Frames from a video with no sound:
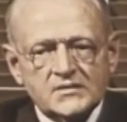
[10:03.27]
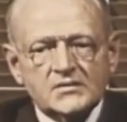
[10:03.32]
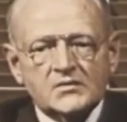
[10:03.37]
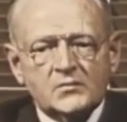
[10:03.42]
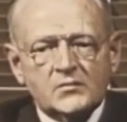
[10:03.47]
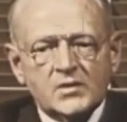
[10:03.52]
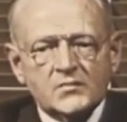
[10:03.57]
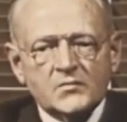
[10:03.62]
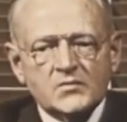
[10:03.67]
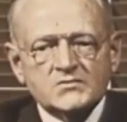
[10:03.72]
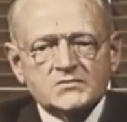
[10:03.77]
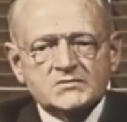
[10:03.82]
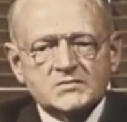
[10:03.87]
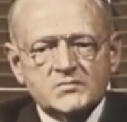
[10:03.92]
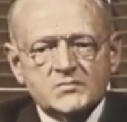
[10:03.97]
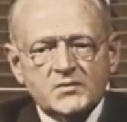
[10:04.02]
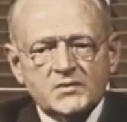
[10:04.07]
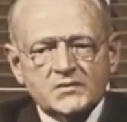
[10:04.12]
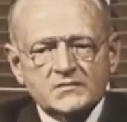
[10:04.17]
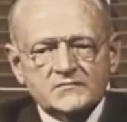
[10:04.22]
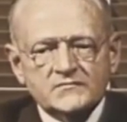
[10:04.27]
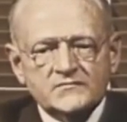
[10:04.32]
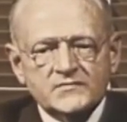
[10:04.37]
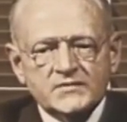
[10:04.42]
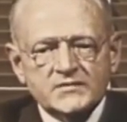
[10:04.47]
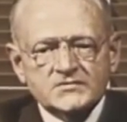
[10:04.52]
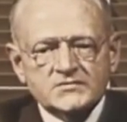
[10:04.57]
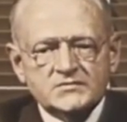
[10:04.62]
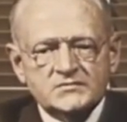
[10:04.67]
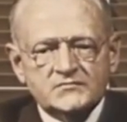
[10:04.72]
"One most important
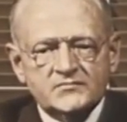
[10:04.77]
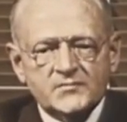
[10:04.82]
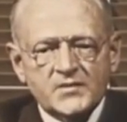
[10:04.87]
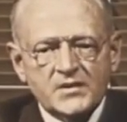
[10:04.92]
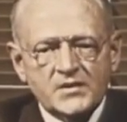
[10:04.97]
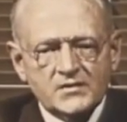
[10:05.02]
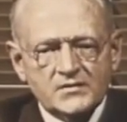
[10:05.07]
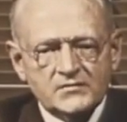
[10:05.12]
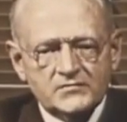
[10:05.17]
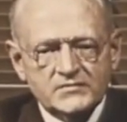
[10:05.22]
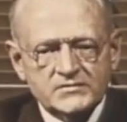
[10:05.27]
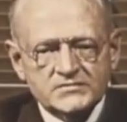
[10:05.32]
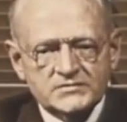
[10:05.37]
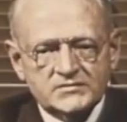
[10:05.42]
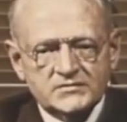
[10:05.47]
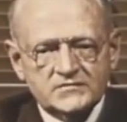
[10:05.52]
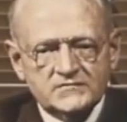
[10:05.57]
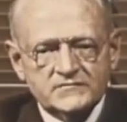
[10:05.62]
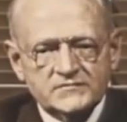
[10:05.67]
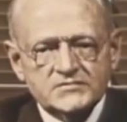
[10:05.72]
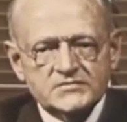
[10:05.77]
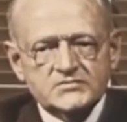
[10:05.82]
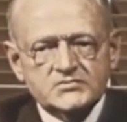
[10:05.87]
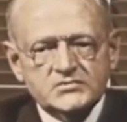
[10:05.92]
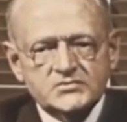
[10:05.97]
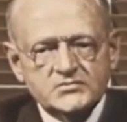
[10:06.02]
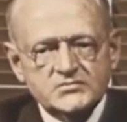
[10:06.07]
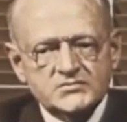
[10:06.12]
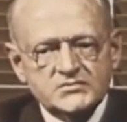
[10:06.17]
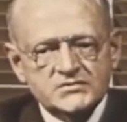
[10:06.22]
function of power reserve is its
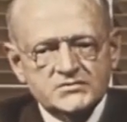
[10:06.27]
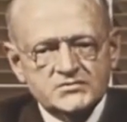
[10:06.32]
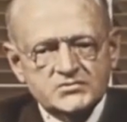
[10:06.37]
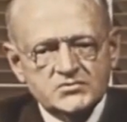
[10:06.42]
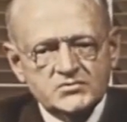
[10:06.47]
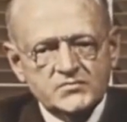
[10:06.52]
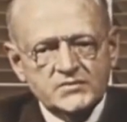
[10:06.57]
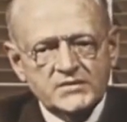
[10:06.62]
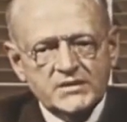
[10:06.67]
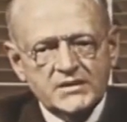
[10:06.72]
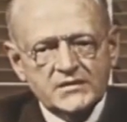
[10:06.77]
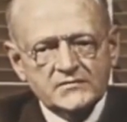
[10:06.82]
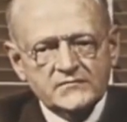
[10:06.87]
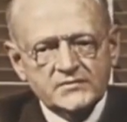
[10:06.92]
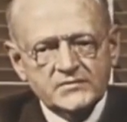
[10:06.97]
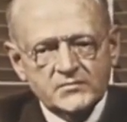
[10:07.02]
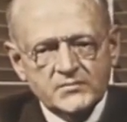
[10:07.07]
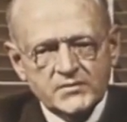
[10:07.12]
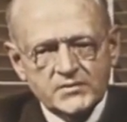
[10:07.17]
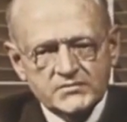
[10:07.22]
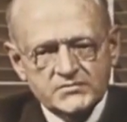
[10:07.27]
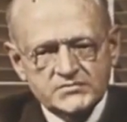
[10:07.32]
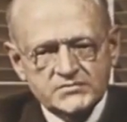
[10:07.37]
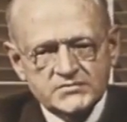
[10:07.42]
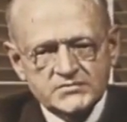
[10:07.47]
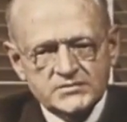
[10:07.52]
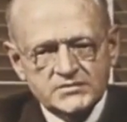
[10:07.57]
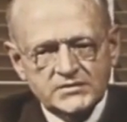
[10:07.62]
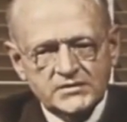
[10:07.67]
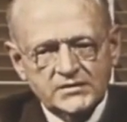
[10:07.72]
use in zooming out of an
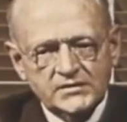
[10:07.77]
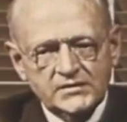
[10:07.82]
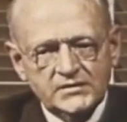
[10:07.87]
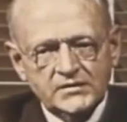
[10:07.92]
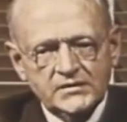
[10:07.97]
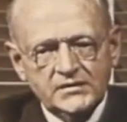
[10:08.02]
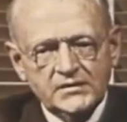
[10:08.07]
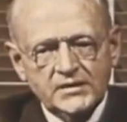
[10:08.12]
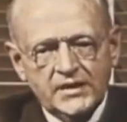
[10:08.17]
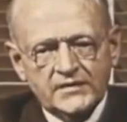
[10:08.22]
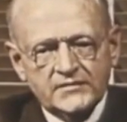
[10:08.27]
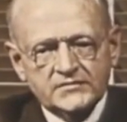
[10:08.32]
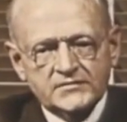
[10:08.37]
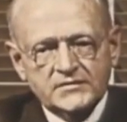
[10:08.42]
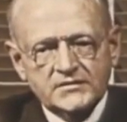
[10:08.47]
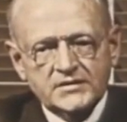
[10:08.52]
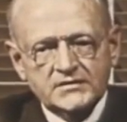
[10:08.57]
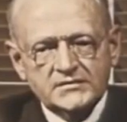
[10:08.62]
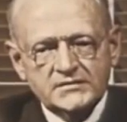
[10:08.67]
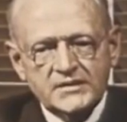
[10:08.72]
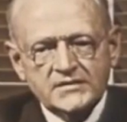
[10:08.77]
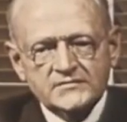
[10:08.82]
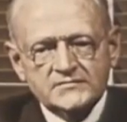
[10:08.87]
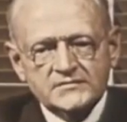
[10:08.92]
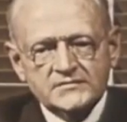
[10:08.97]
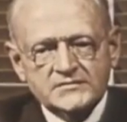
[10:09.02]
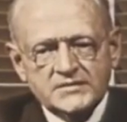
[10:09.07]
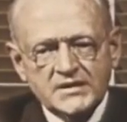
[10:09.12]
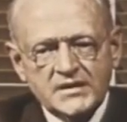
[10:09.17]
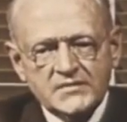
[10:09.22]
emergency and to cut down the
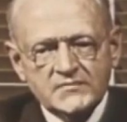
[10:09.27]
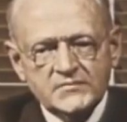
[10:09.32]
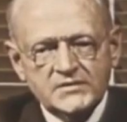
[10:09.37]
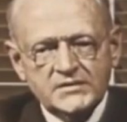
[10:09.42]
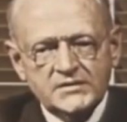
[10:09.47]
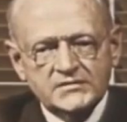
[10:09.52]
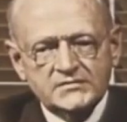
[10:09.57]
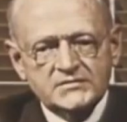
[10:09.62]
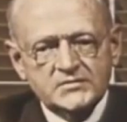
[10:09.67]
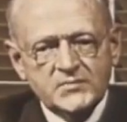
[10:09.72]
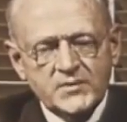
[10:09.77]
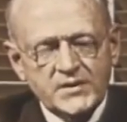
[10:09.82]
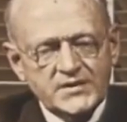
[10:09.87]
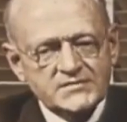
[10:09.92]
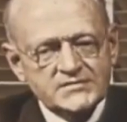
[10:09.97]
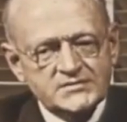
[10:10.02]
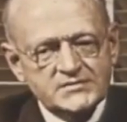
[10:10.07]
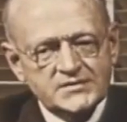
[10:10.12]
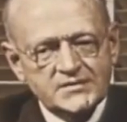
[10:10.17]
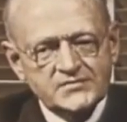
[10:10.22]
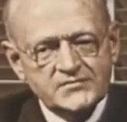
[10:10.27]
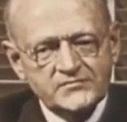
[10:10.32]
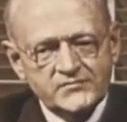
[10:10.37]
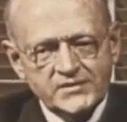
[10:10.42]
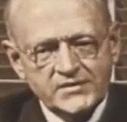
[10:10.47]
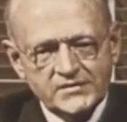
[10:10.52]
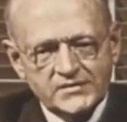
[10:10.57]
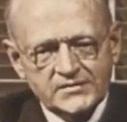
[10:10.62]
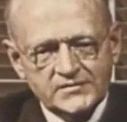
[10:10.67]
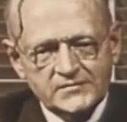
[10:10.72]
time needed to pass another
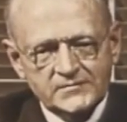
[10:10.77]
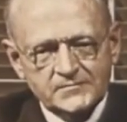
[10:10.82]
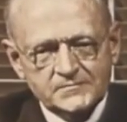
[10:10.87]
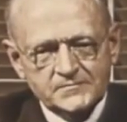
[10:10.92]
vehicle."